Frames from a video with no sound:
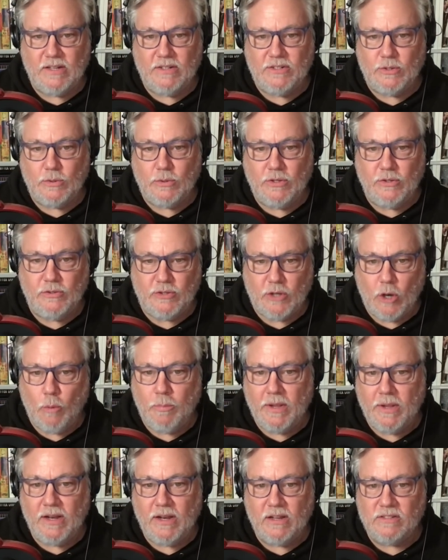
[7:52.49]
into
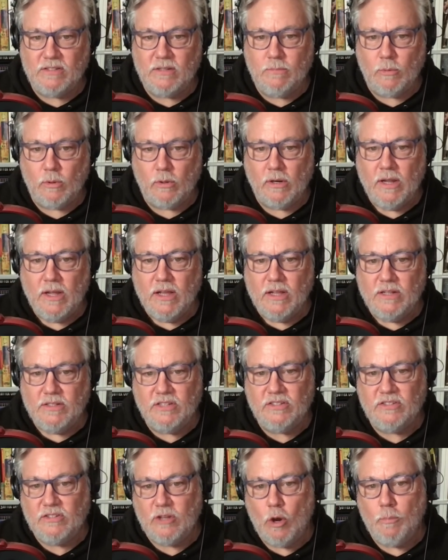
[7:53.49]
utopianism or
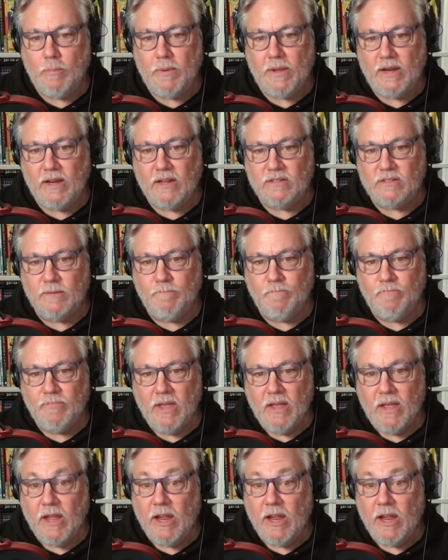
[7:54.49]
dystopianism,